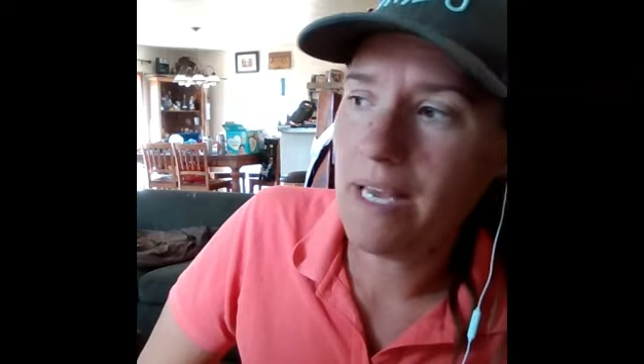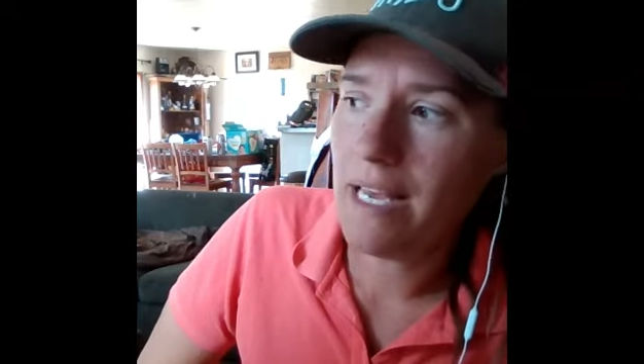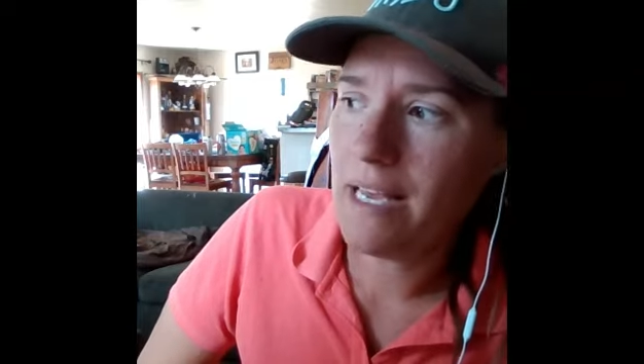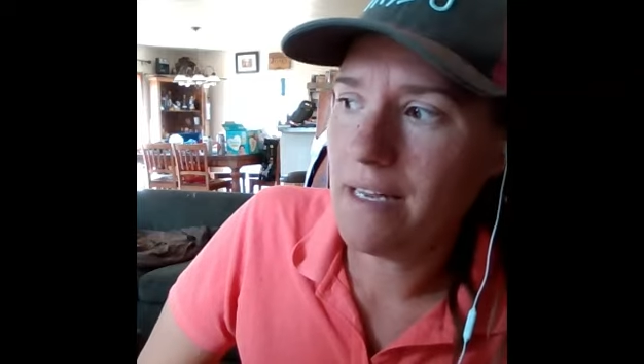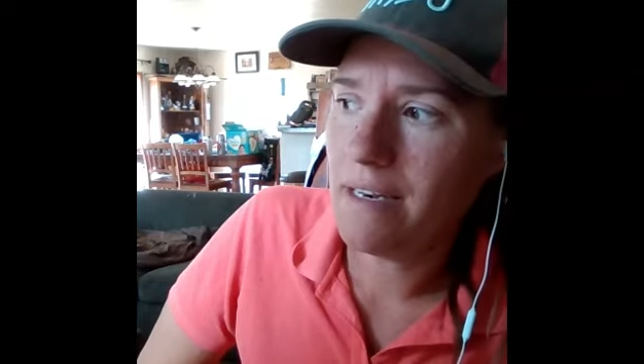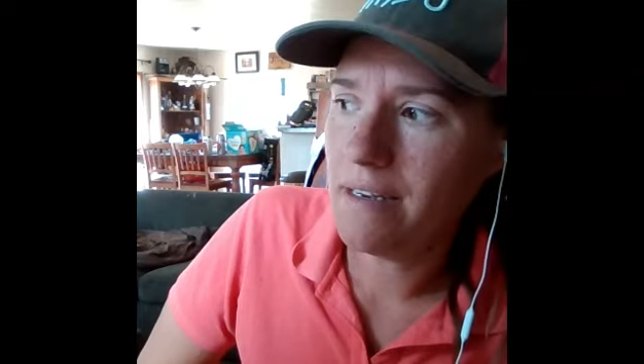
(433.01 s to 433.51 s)

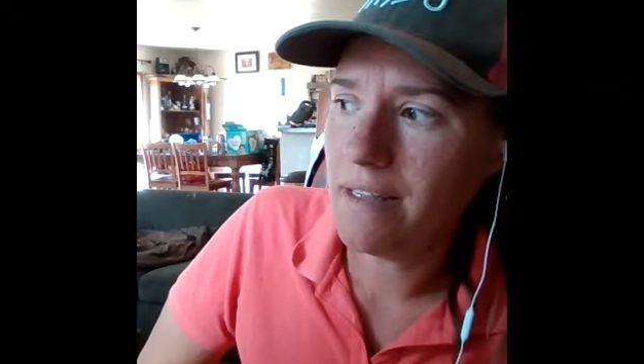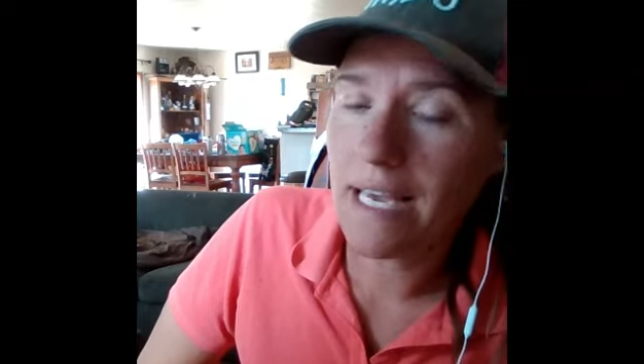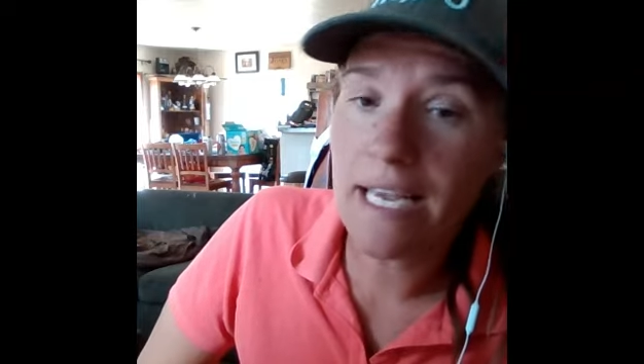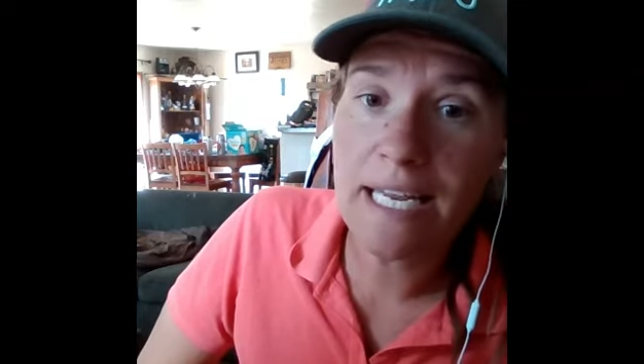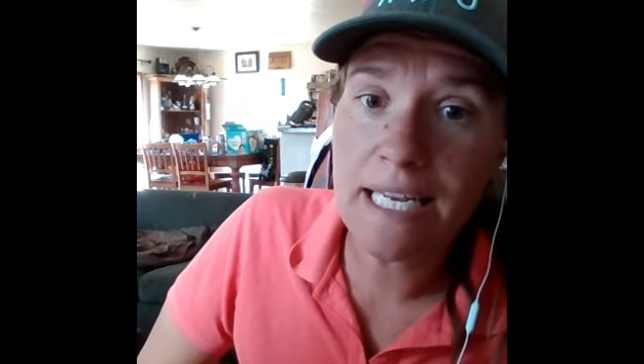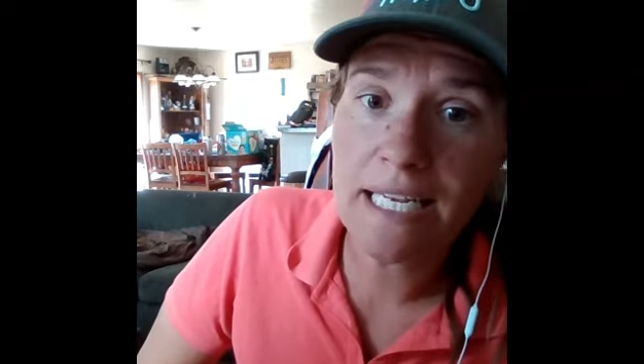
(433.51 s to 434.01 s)
And
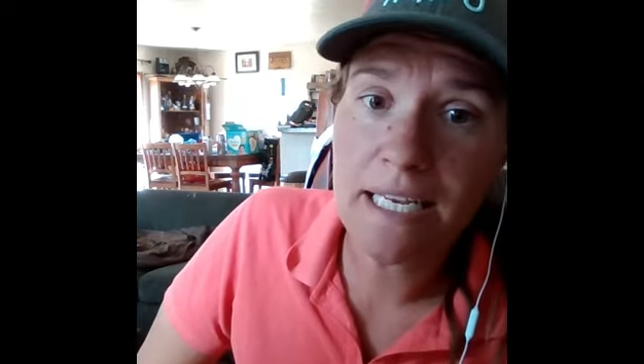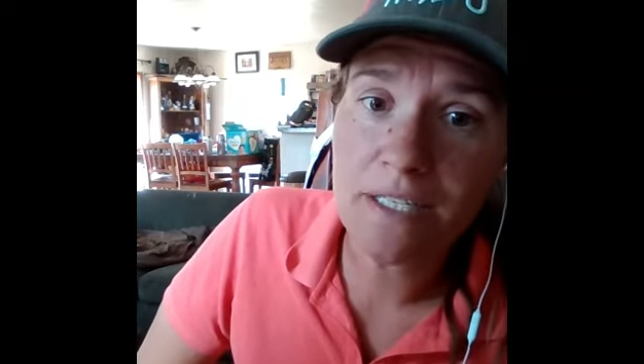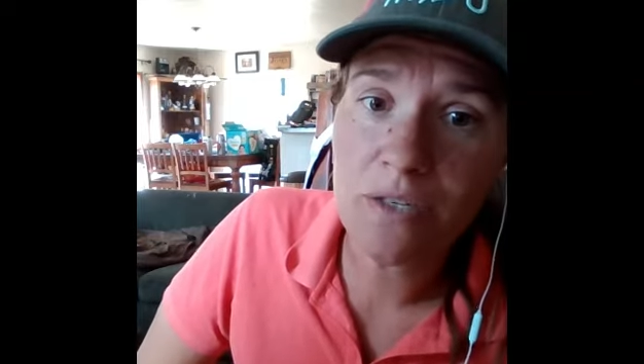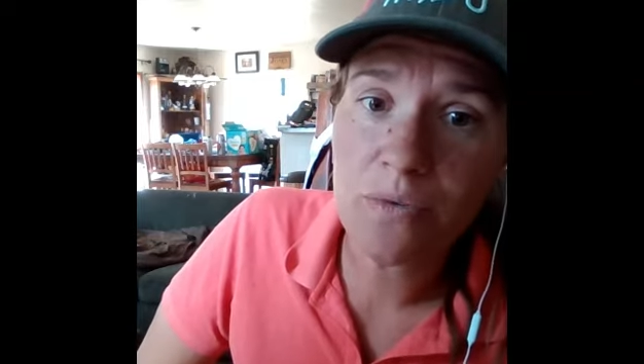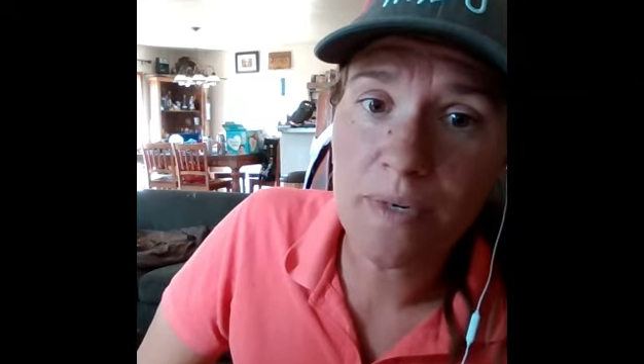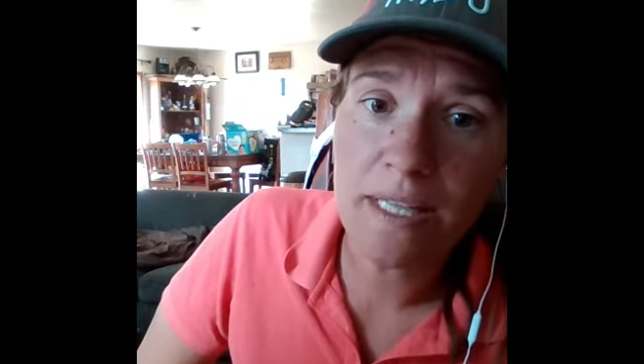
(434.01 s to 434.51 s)
they didn't get
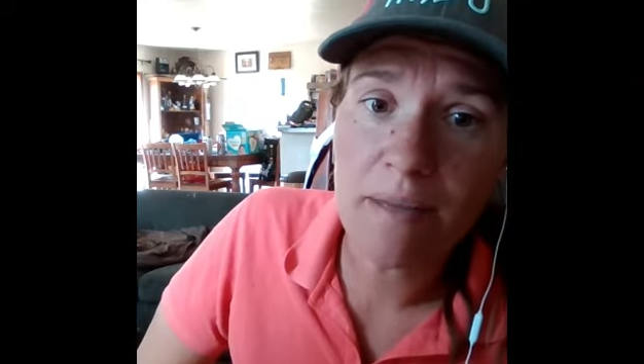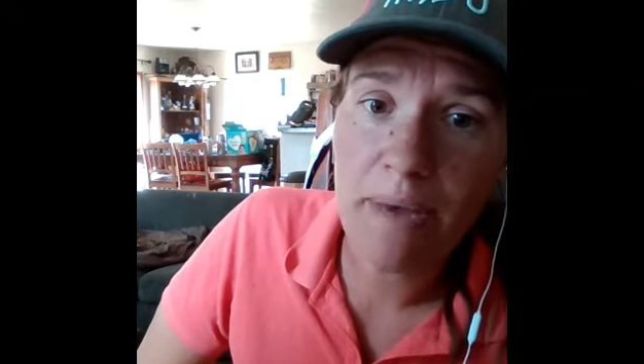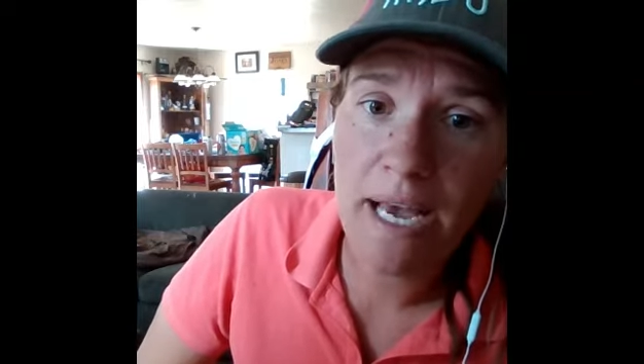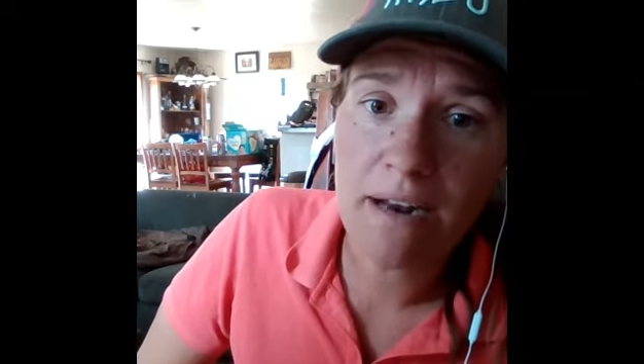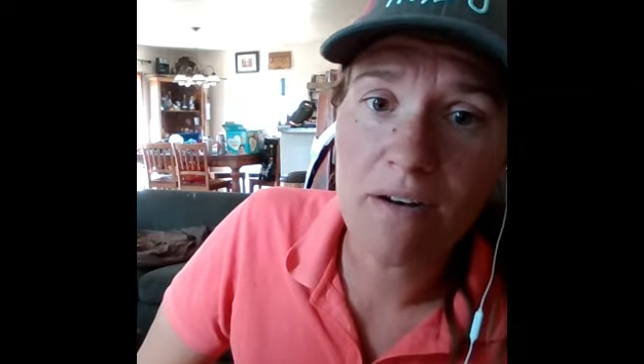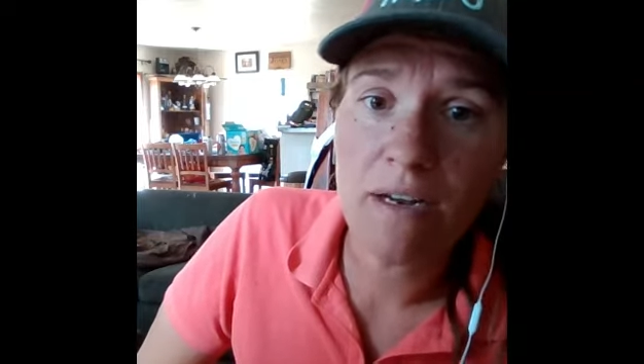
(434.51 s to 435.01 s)
to read the
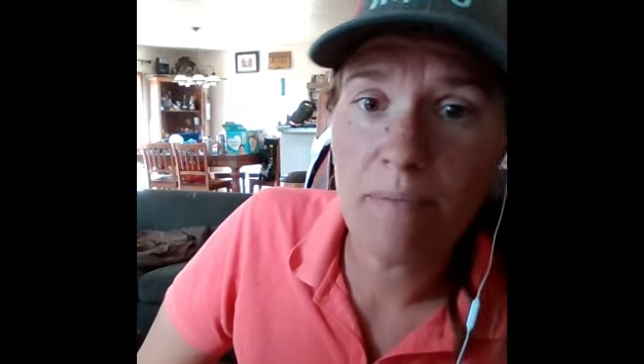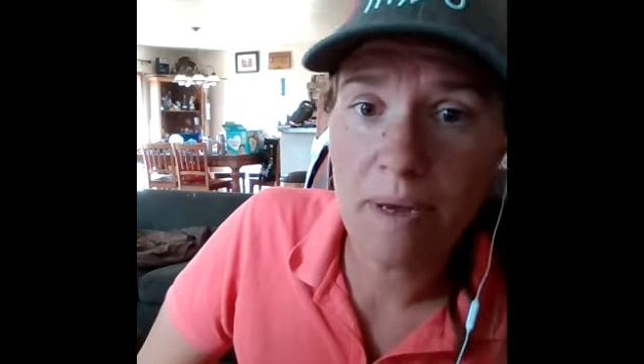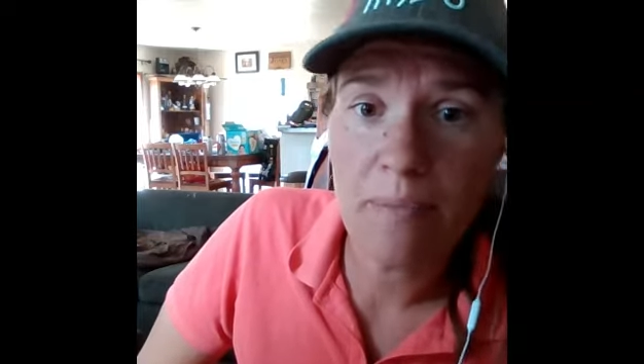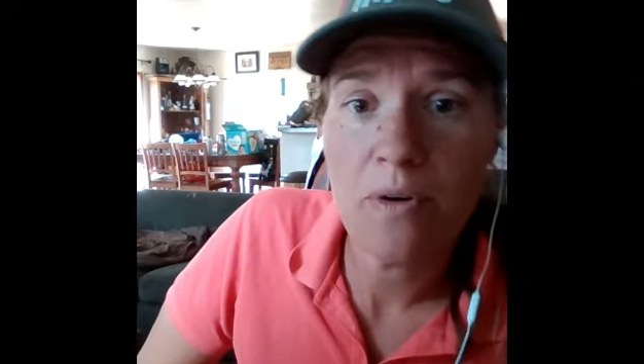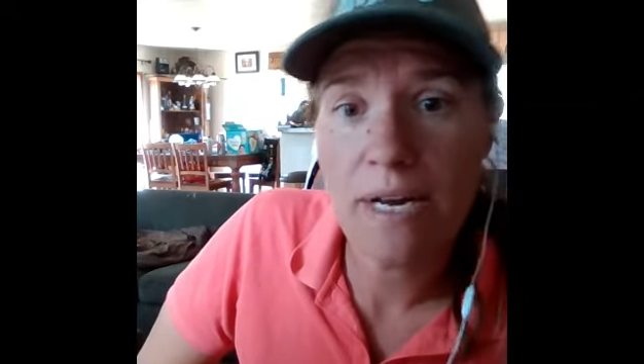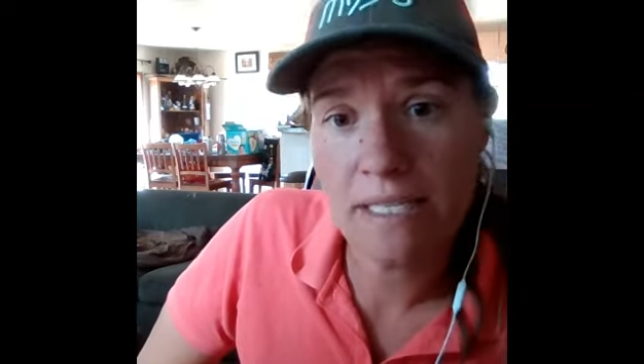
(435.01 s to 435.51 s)
pattern and
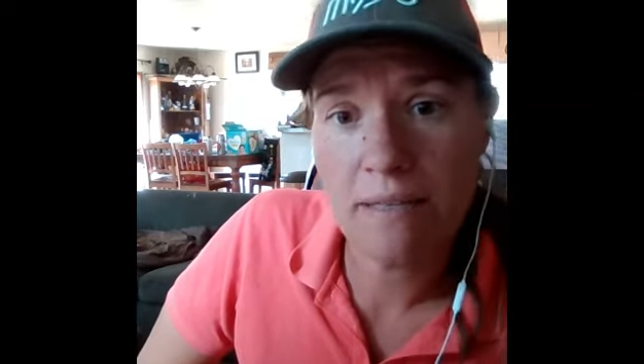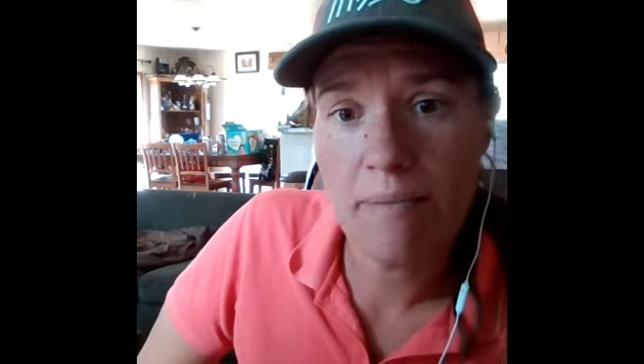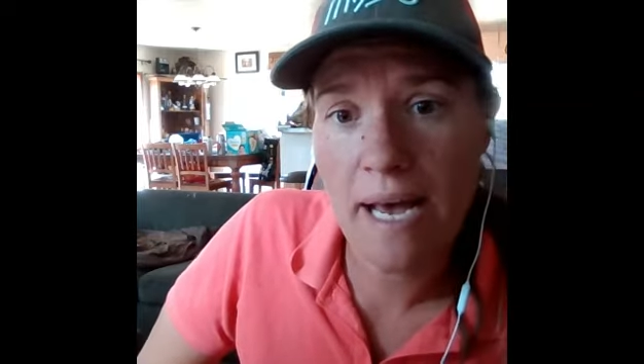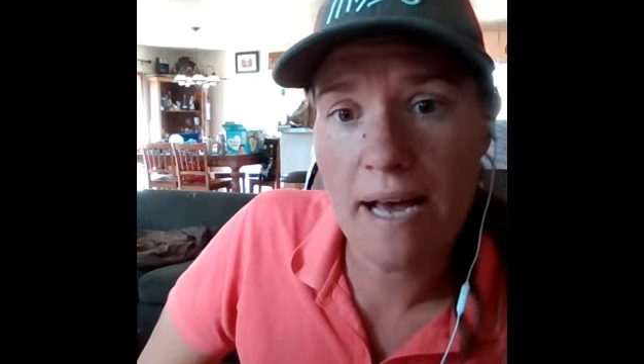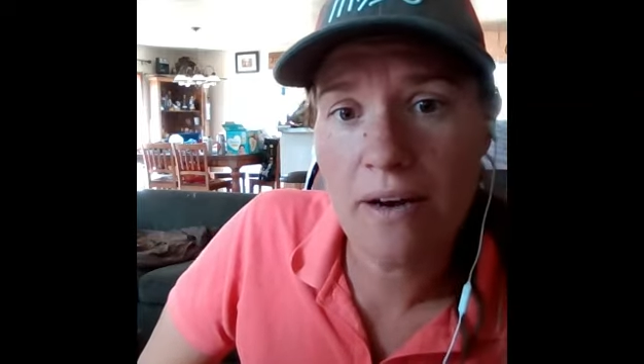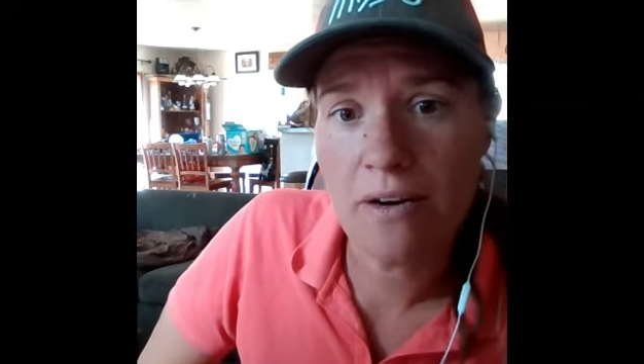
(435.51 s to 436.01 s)
memorize the
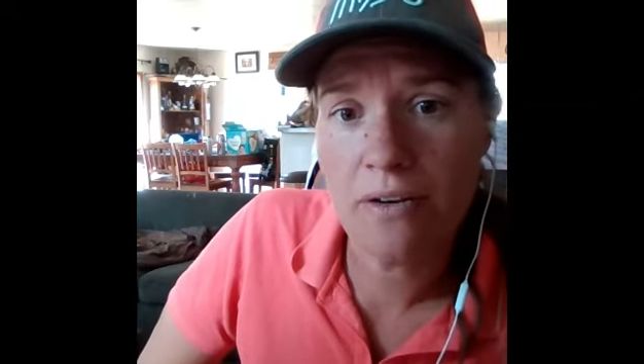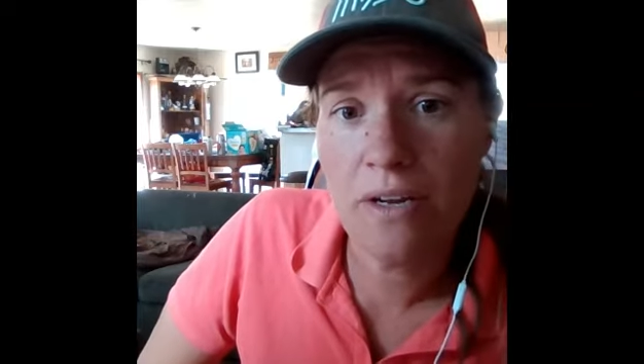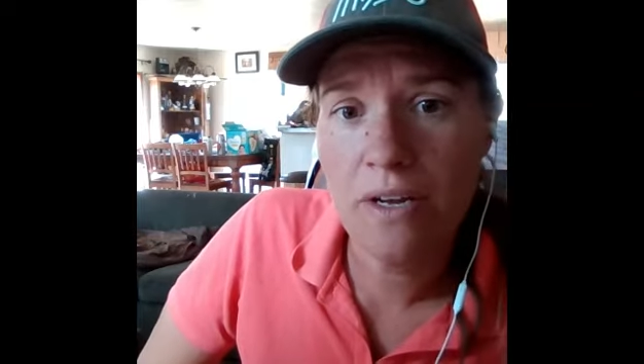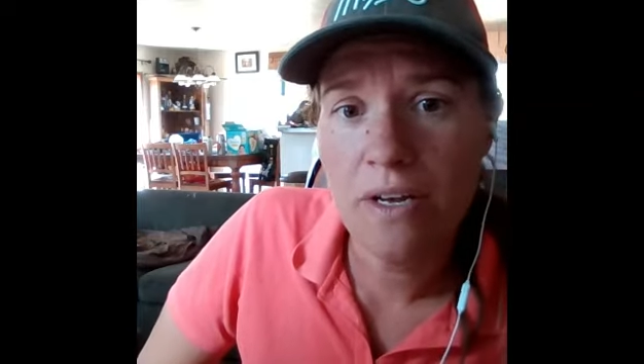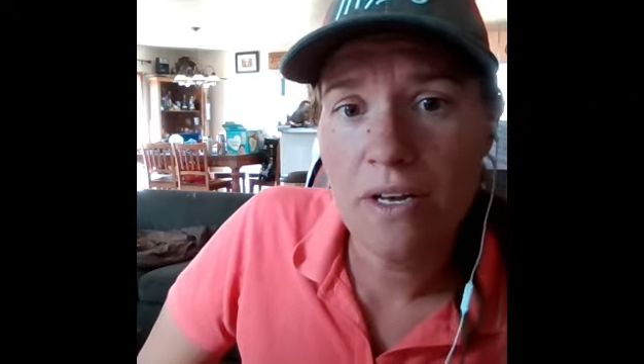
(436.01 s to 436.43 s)
pattern.